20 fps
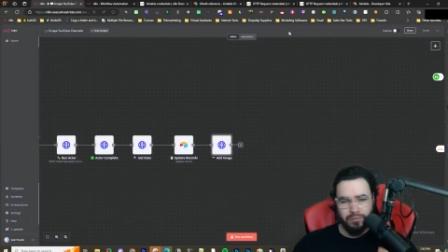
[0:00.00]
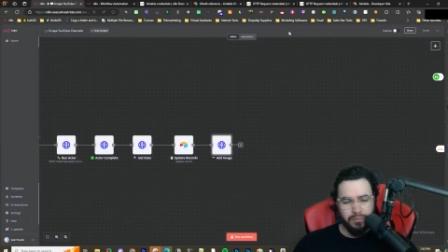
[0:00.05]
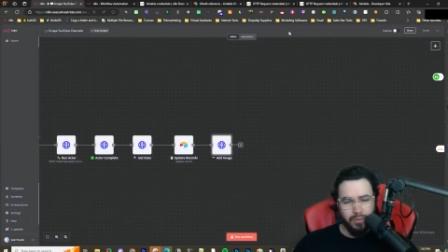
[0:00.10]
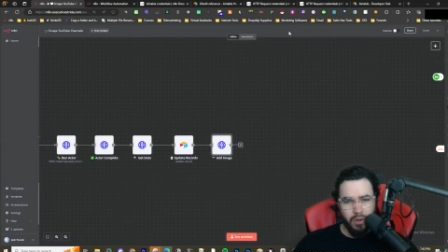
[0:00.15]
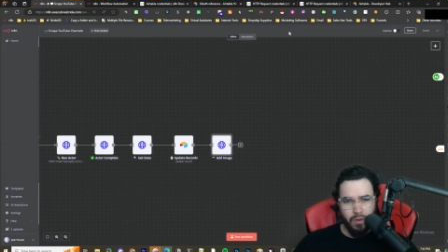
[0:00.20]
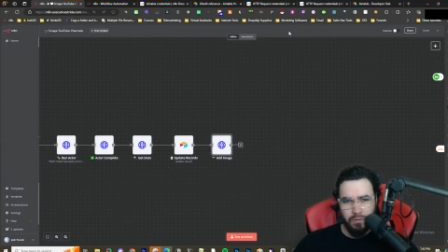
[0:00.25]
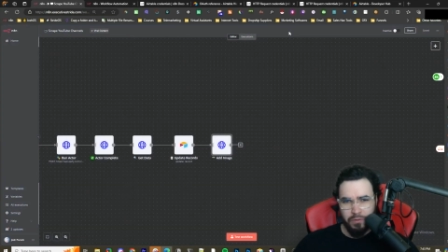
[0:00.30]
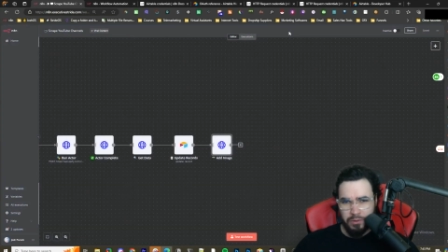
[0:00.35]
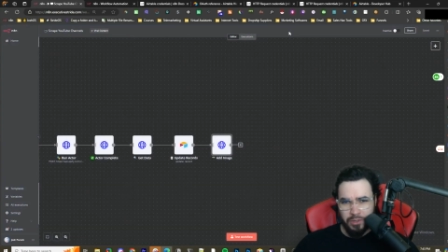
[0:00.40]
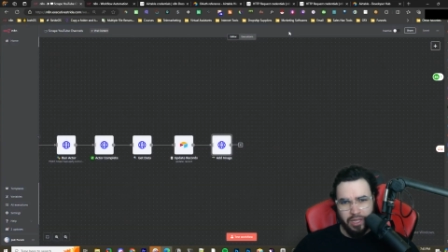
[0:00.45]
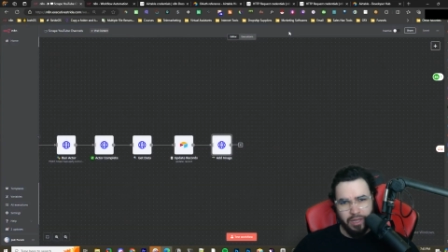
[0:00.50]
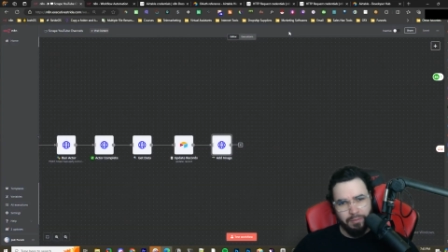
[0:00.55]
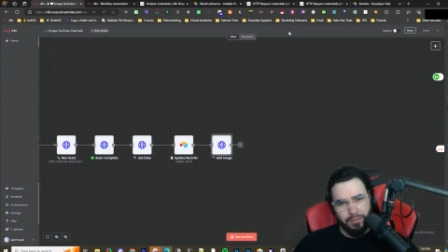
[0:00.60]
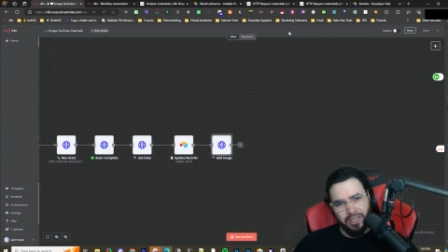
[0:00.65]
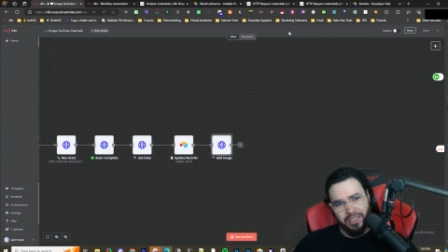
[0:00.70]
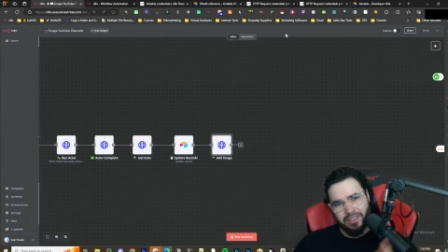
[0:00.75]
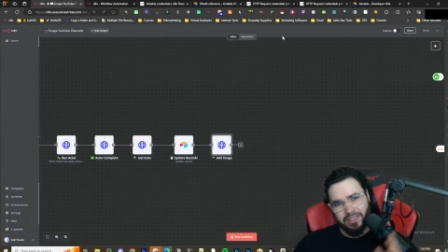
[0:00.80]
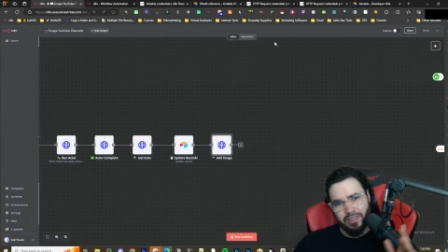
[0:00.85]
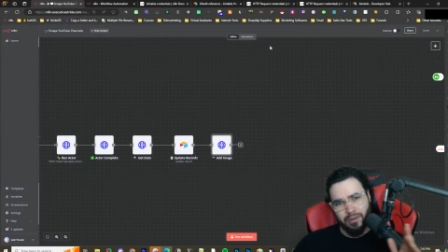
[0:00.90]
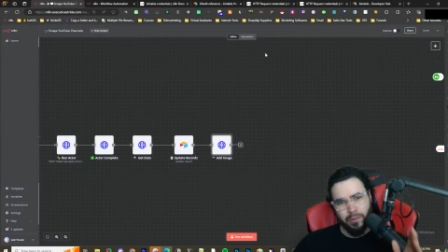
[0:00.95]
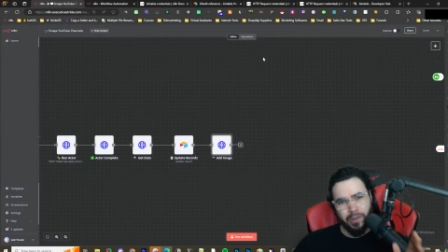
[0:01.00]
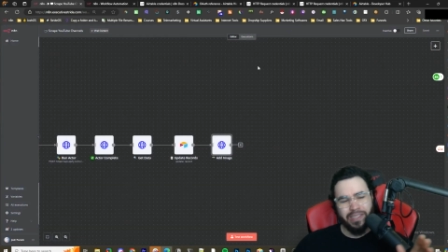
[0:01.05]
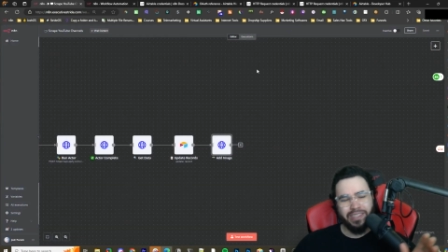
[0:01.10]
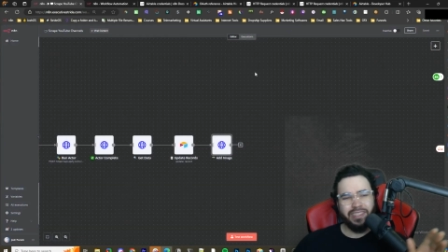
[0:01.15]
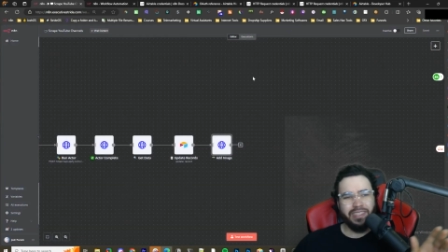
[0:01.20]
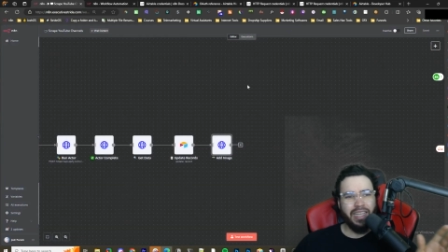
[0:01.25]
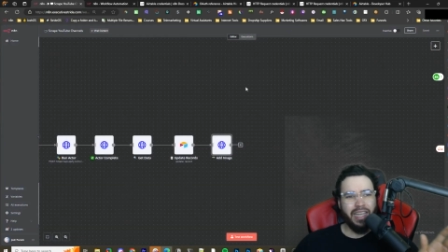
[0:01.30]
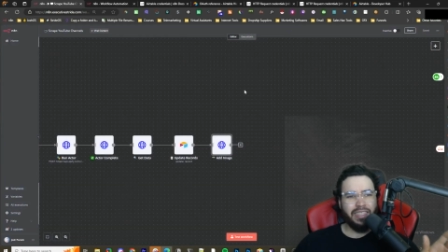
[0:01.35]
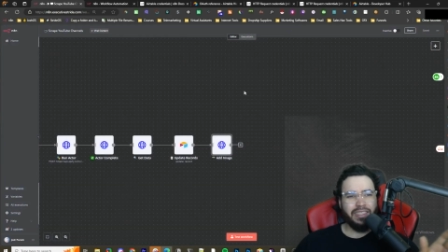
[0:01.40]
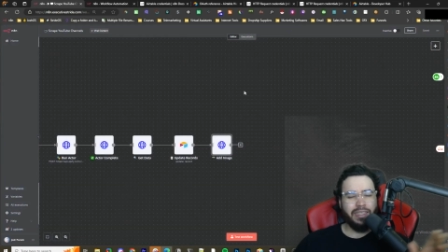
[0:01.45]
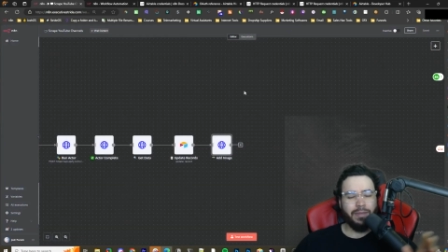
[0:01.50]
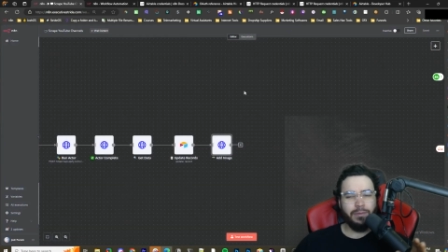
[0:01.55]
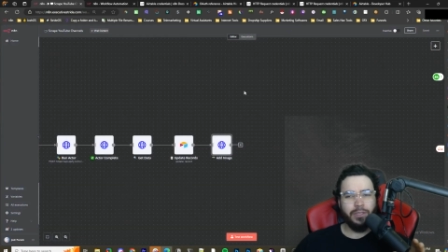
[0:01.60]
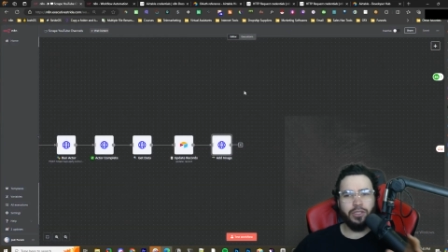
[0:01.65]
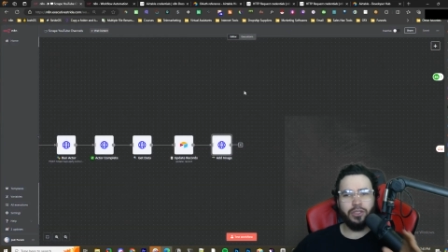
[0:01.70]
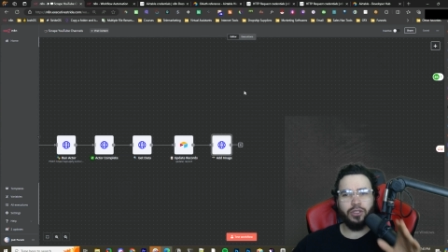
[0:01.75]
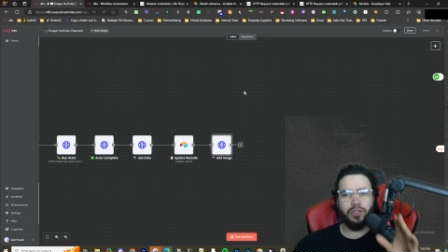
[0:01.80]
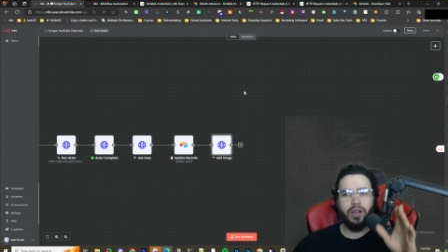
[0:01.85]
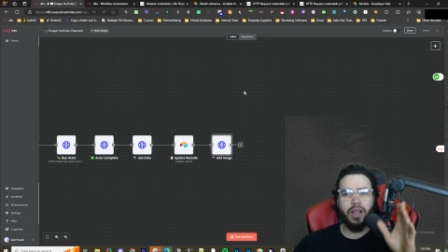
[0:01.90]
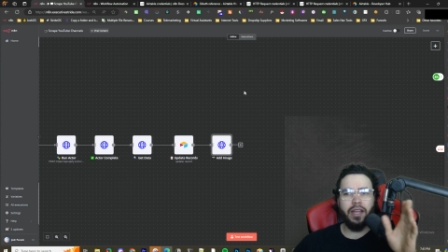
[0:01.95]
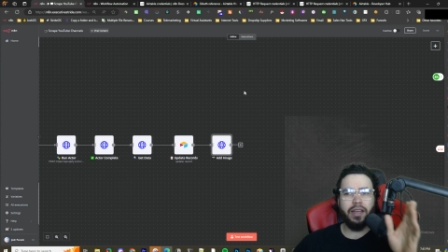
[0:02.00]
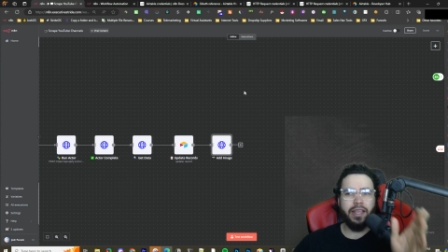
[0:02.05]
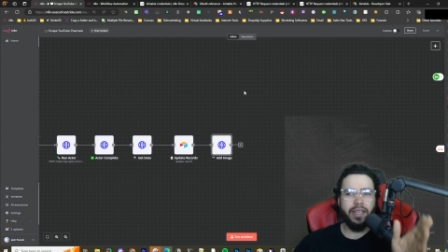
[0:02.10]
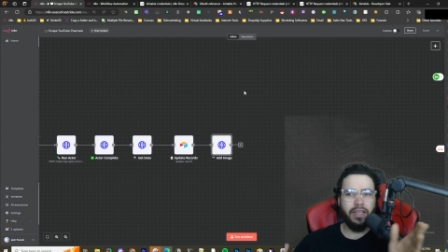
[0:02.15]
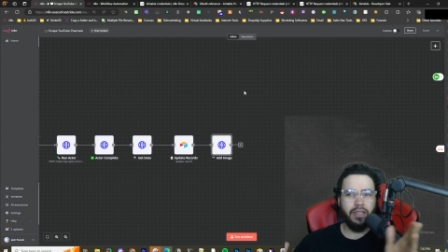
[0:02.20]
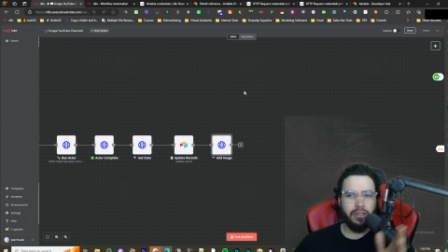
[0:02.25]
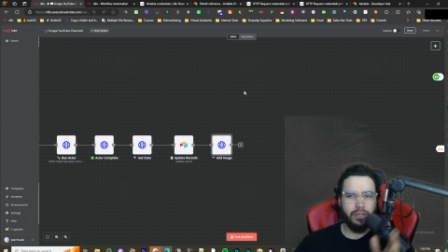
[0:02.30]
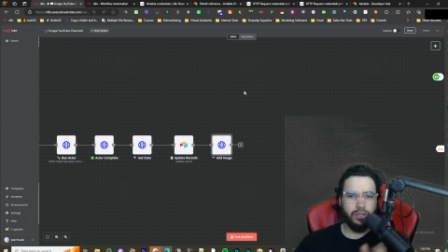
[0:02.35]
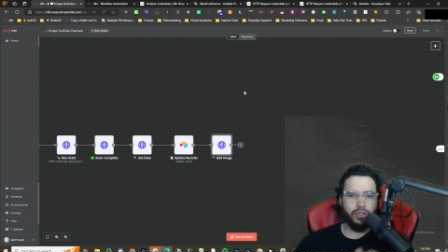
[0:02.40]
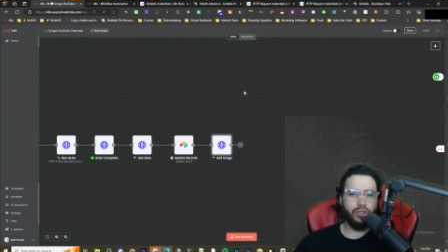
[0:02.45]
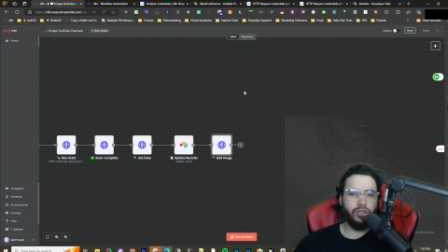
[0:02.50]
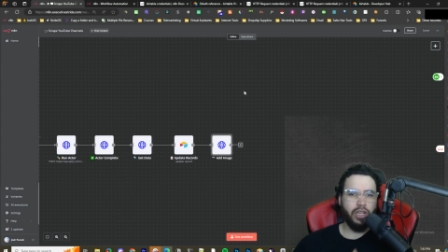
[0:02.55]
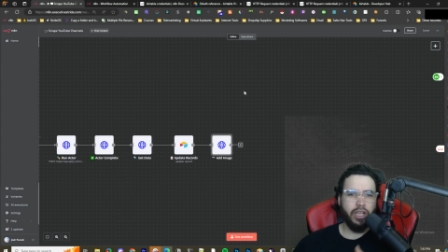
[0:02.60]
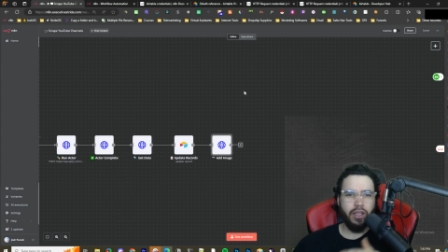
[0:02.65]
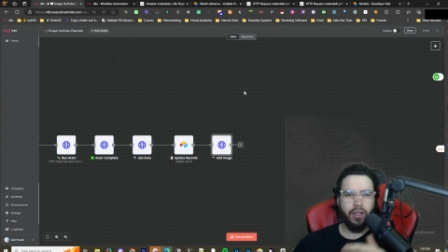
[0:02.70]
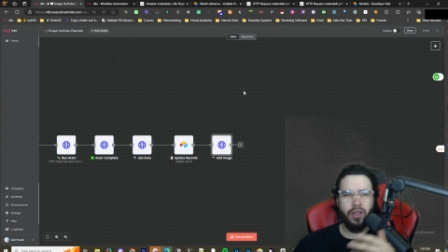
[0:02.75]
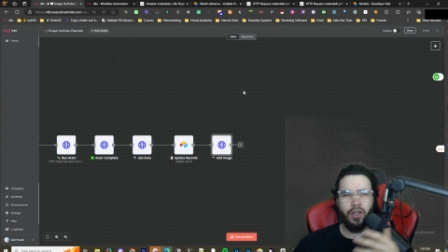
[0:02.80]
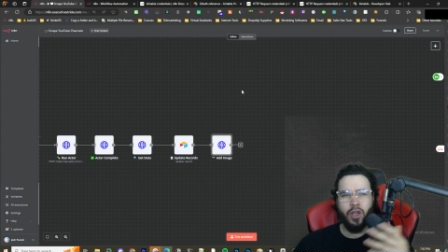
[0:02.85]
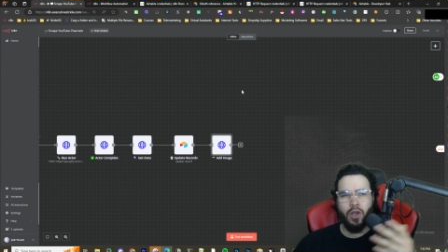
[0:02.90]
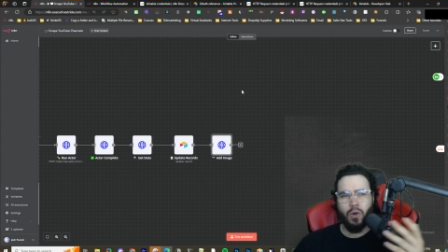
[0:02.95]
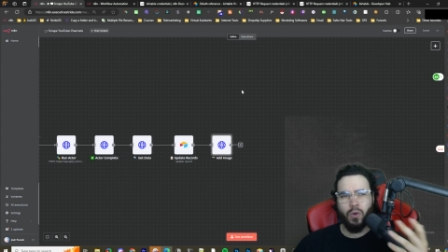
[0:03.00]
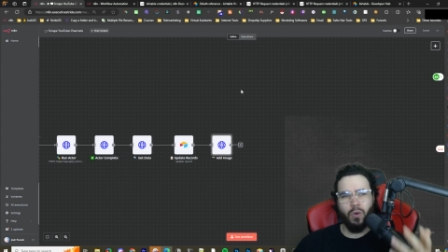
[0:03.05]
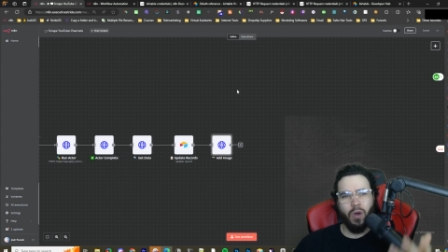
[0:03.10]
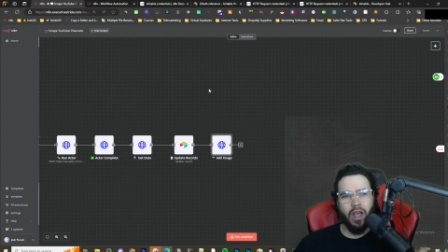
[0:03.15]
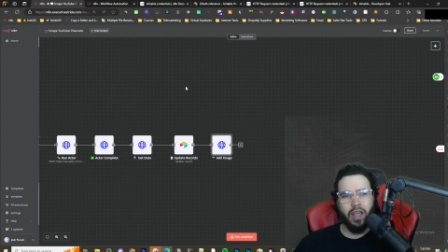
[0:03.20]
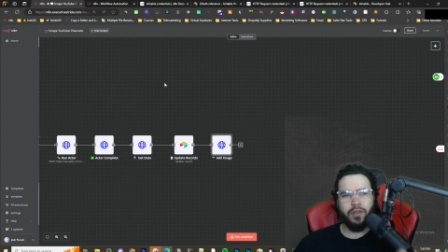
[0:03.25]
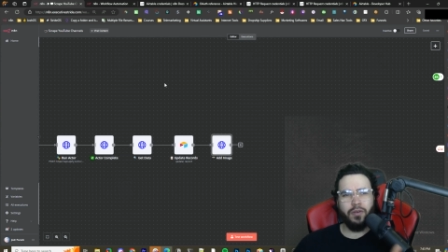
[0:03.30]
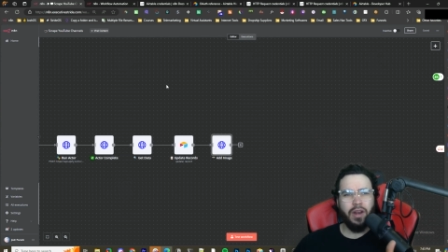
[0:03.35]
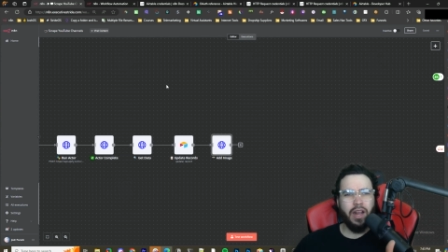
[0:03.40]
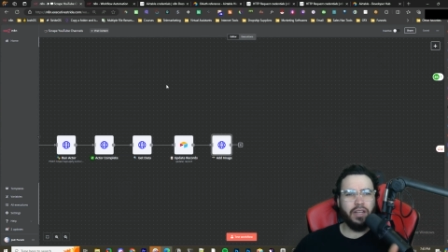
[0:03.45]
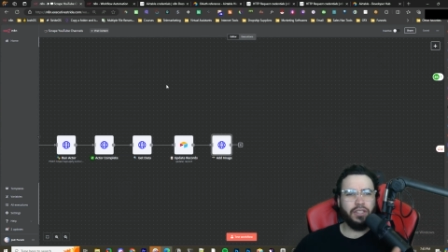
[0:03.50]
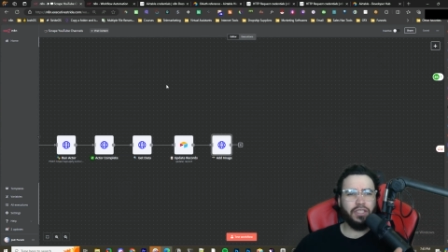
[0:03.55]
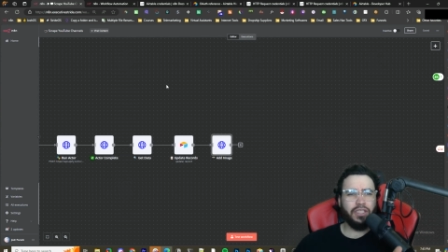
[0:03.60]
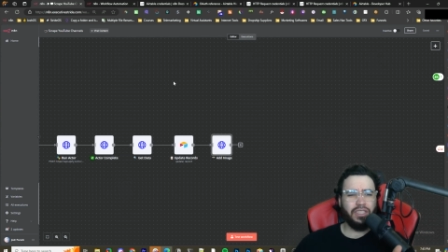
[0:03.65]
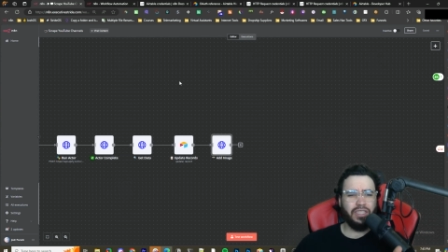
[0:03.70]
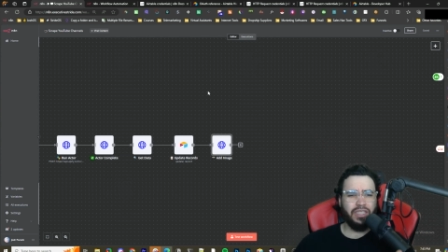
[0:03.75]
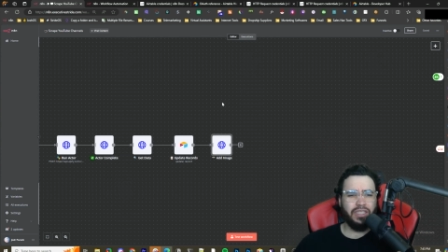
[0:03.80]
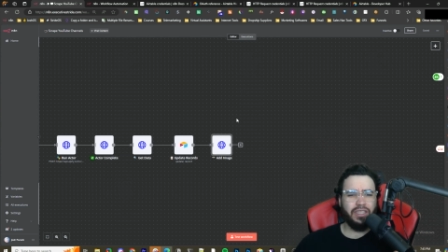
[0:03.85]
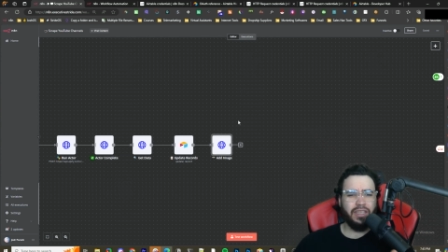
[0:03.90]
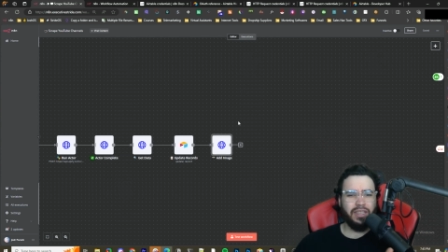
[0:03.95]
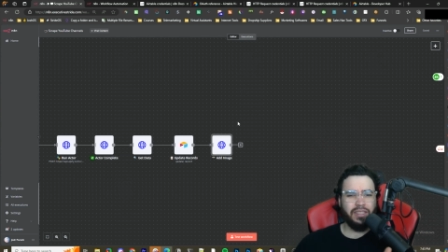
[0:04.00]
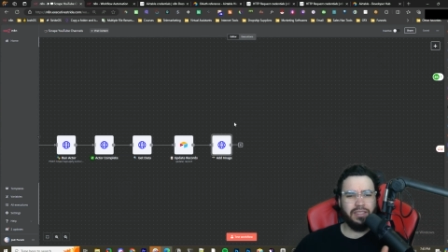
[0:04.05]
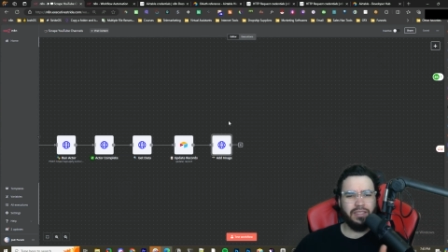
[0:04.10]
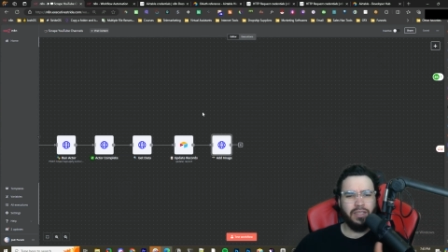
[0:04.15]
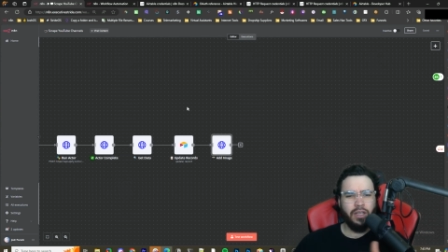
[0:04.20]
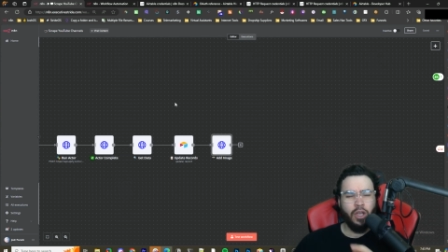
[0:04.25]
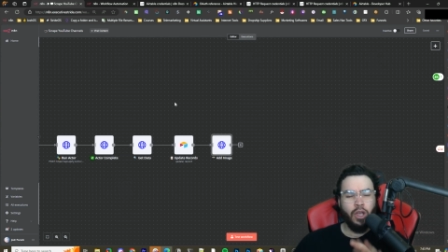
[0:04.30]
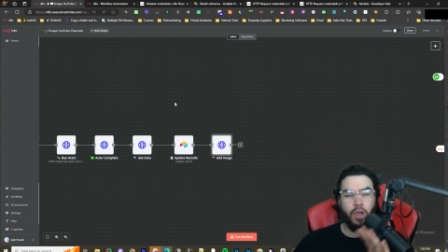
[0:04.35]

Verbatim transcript: Hopefully that makes somewhat sense. I'm just trying to illustrate why you would actually need this.